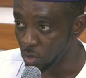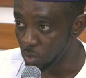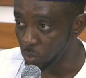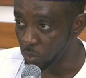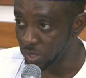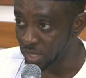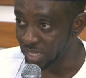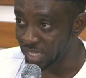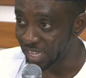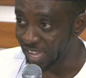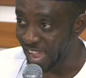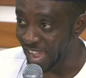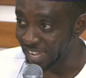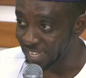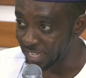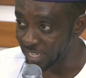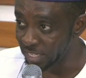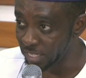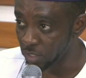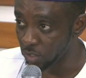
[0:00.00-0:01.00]
with the
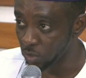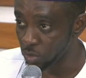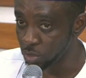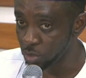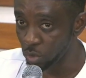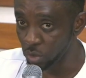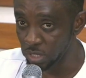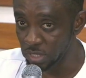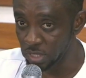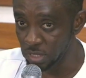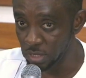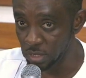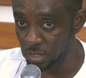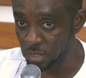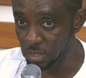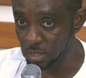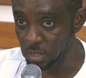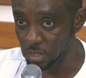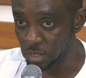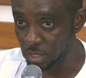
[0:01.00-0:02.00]
Canadian
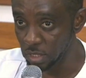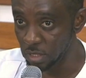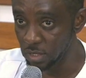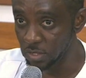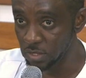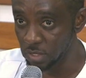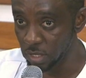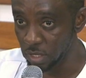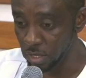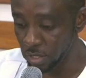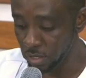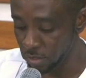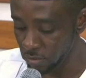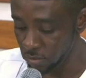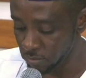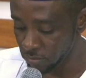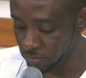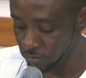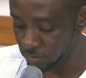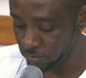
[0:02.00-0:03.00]
authorities in Sierra
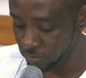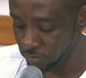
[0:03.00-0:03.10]
Leone.